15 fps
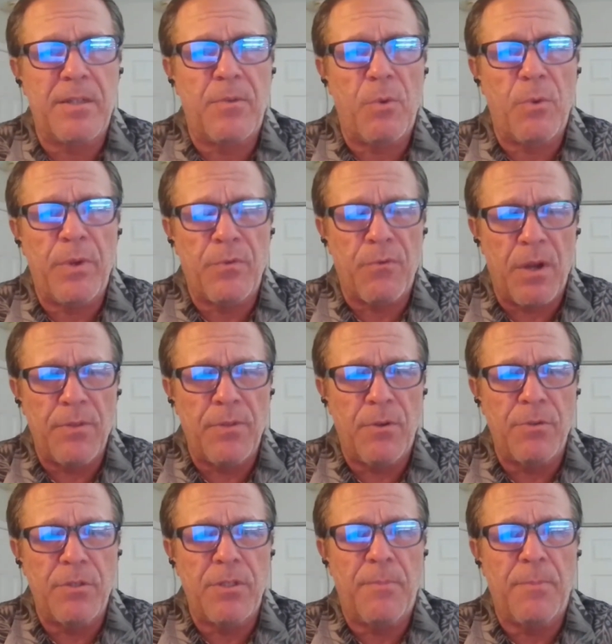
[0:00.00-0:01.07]
And when we run
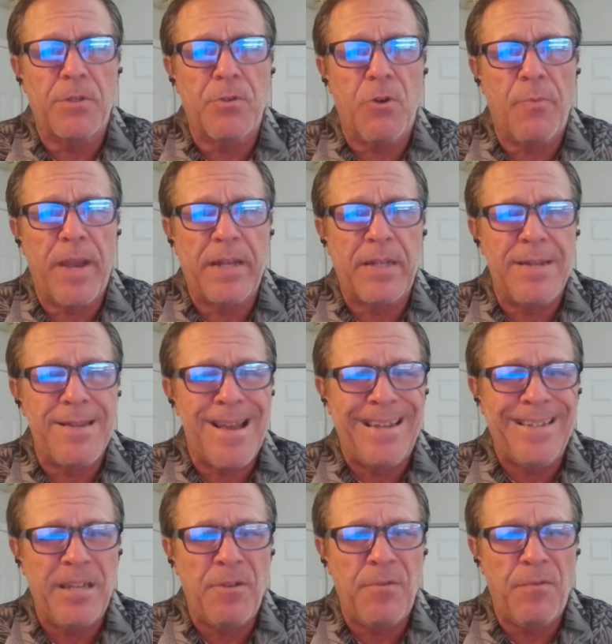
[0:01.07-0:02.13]
those numbers going back to
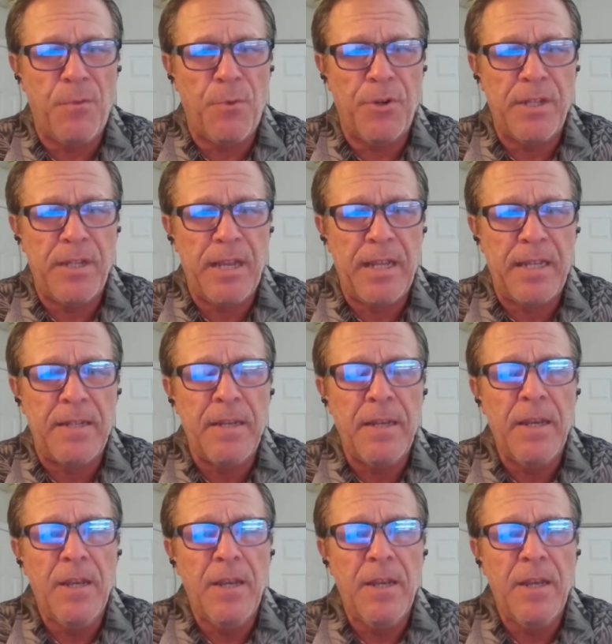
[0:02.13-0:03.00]
1948,